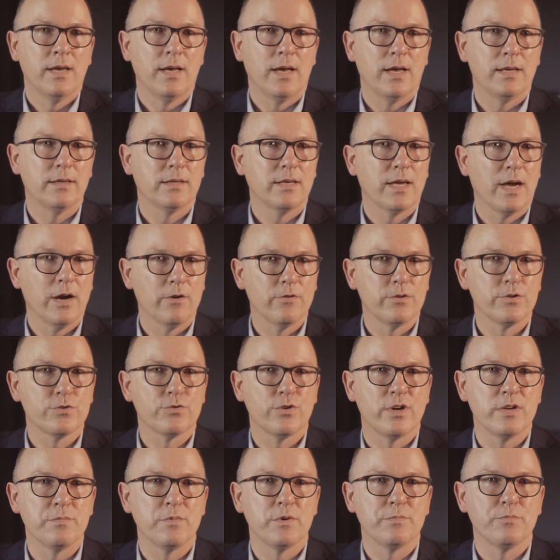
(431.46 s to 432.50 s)
and current
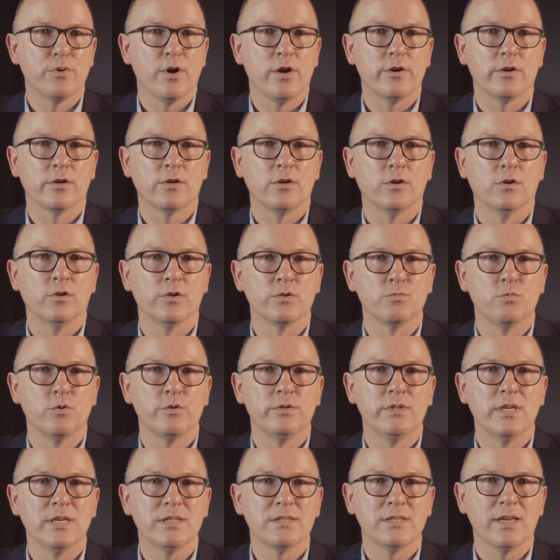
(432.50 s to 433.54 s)
treatment protocols
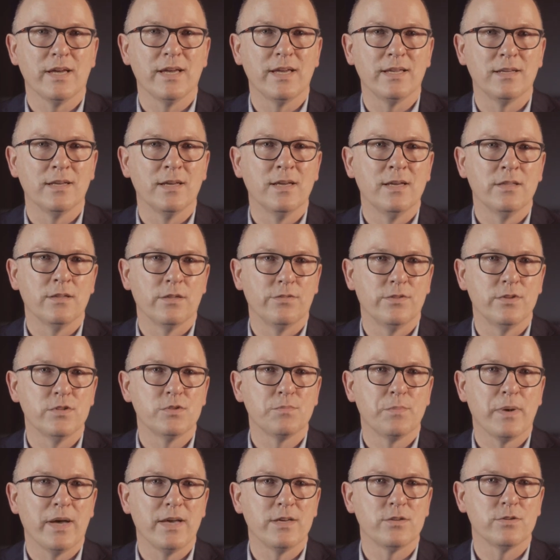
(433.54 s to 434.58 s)
would dictate that this
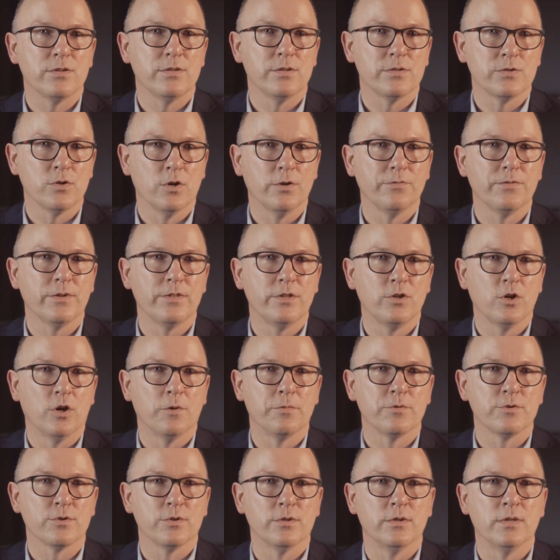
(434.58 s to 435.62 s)
patient is offered the
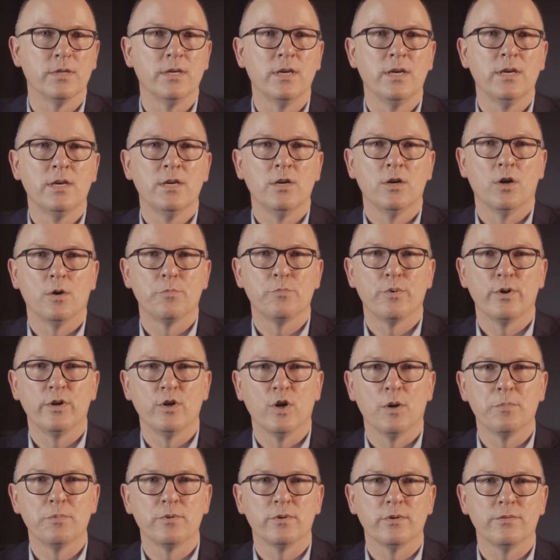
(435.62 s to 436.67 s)
option of
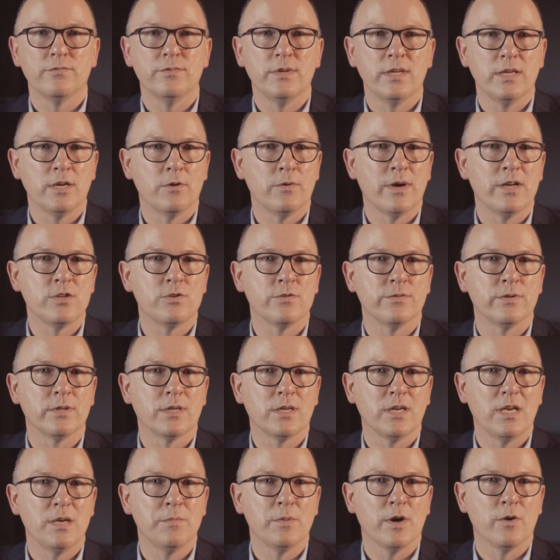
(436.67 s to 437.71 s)
preoperative neoadjuvant
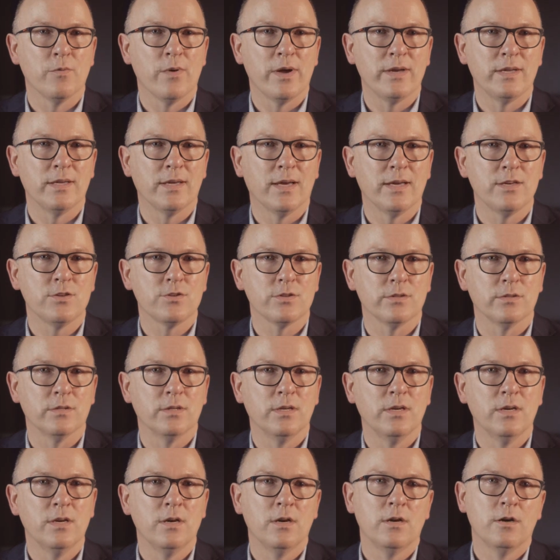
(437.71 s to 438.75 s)
chemoradiation
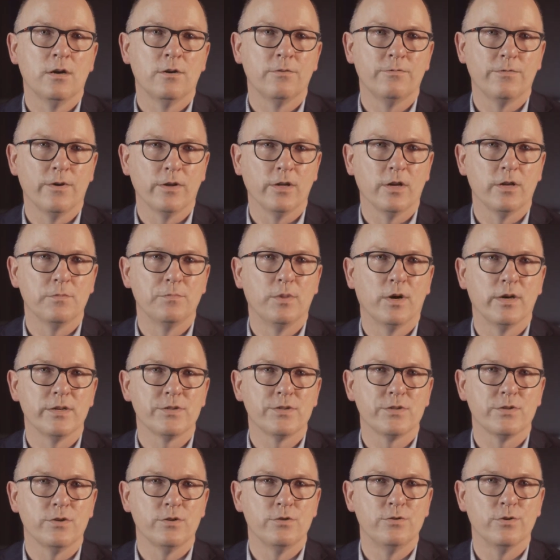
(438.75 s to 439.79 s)
followed by
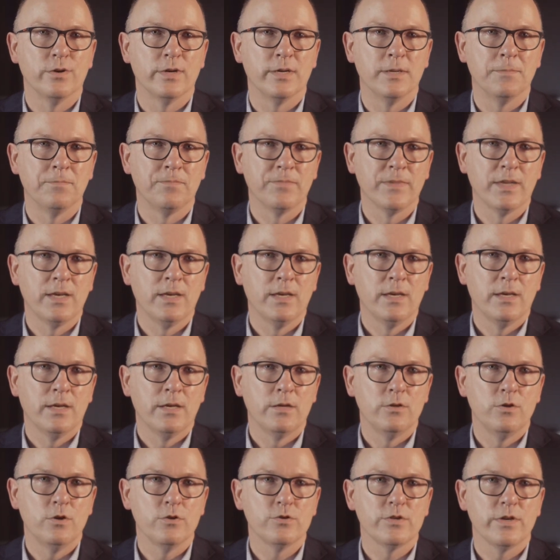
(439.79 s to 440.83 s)
surgery.
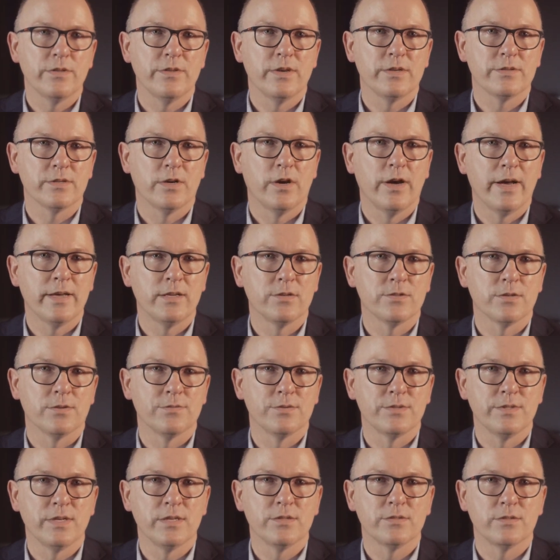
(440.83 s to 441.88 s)
Usually there's a hiatus
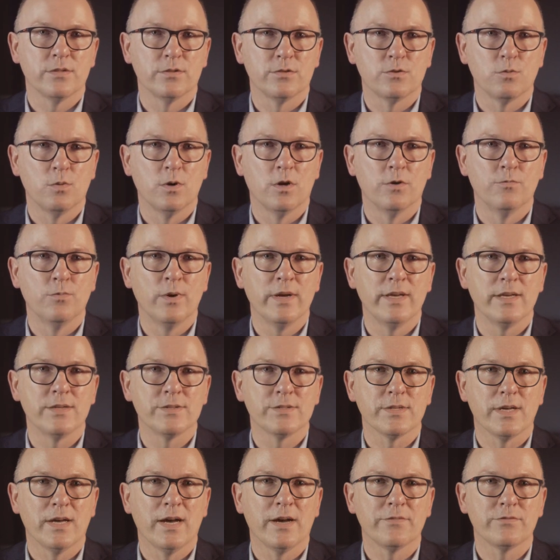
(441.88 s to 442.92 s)
of 6 to 12
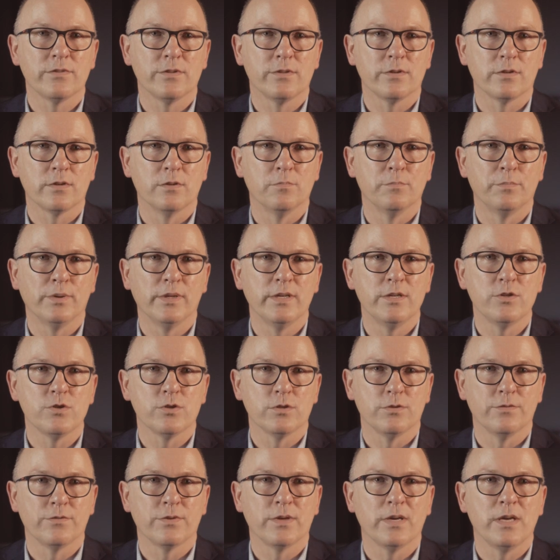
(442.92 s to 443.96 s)
weeks after the
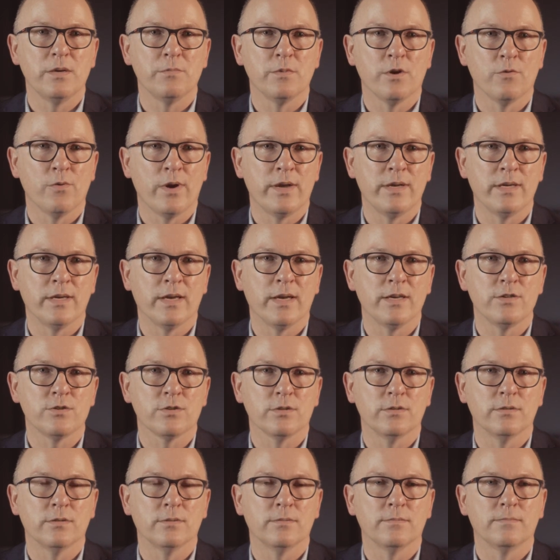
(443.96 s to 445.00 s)
completion of
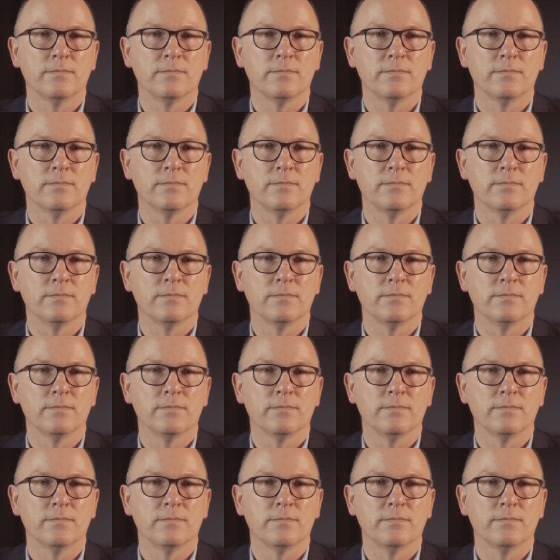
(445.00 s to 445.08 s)
chemoradiation.